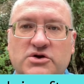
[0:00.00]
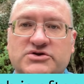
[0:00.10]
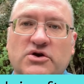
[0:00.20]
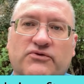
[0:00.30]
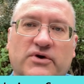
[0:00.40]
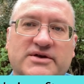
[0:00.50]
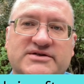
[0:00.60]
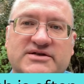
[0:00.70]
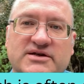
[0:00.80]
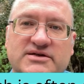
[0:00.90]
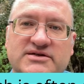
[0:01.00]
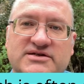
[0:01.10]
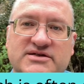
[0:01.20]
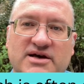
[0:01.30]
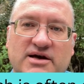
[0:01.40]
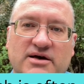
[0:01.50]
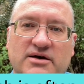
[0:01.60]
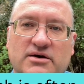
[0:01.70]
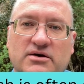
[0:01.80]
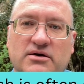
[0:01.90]
So for instance,
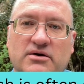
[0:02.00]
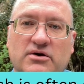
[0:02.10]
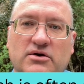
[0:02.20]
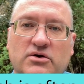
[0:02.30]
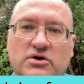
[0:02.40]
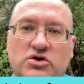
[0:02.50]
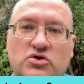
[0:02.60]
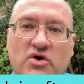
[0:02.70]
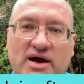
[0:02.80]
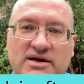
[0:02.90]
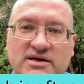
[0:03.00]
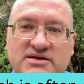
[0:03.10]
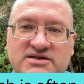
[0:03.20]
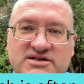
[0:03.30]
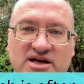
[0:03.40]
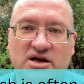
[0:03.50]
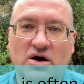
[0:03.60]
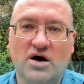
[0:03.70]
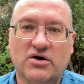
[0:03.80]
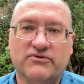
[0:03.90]
the Ukrainian city
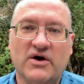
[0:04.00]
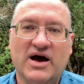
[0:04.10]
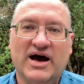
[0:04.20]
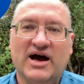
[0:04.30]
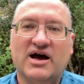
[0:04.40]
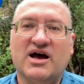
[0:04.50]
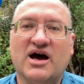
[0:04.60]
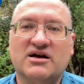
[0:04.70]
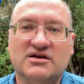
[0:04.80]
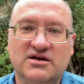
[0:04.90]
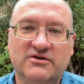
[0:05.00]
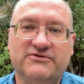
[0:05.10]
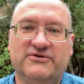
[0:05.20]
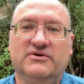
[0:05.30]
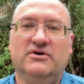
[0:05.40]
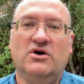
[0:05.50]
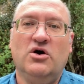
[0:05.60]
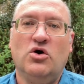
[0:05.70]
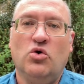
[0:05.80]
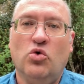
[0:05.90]
of Kharkiv
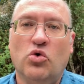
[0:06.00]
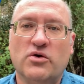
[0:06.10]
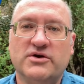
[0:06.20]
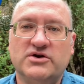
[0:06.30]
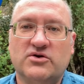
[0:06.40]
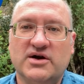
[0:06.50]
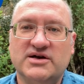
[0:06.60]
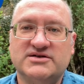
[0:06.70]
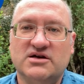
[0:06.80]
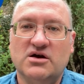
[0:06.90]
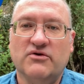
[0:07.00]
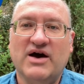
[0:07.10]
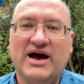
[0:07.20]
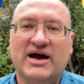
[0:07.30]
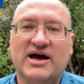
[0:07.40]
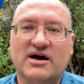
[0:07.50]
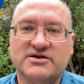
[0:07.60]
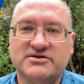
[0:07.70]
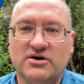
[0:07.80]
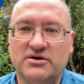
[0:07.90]
or the Ukrainian city of
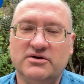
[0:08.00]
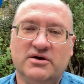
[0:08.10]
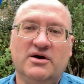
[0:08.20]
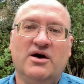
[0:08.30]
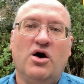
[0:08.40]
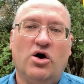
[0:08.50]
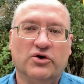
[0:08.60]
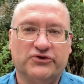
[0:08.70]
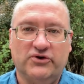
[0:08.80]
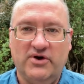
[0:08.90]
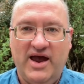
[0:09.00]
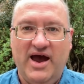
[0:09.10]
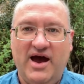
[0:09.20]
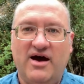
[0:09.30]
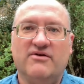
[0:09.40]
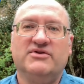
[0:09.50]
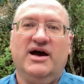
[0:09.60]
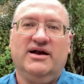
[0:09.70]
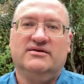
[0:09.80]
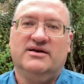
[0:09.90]
Kherson also have that